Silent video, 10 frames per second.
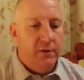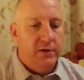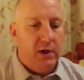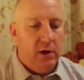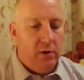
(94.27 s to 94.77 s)

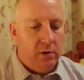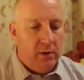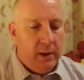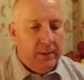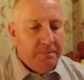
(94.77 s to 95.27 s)
So,
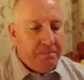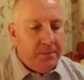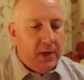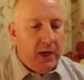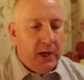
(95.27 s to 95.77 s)

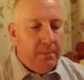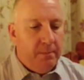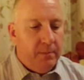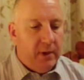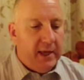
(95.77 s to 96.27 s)

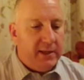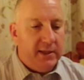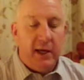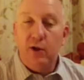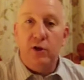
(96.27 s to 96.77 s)
um, like I
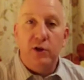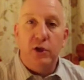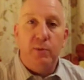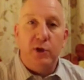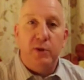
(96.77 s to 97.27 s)
said, I don't know
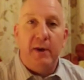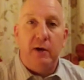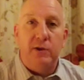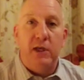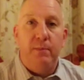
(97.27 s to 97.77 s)
too much
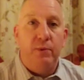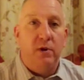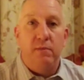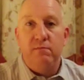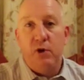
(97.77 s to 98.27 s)
about it, but
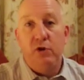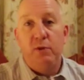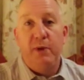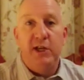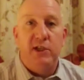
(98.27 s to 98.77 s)
100
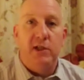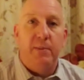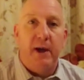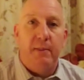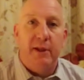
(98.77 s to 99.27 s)
pages of
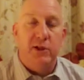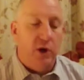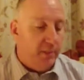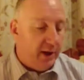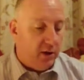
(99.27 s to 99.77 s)
Batman's got
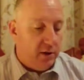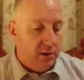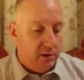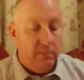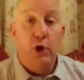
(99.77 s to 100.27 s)
to be good,
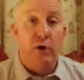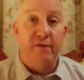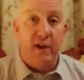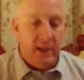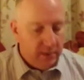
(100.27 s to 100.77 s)
hopefully.